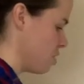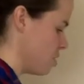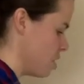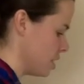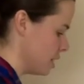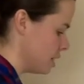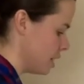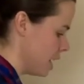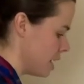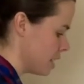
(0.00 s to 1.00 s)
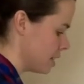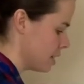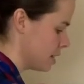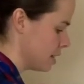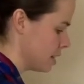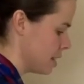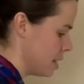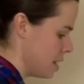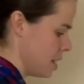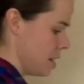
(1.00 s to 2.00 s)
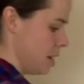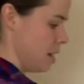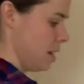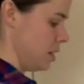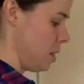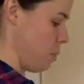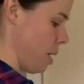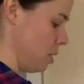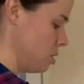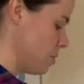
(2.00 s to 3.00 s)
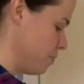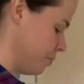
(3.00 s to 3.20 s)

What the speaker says: 36, then well done.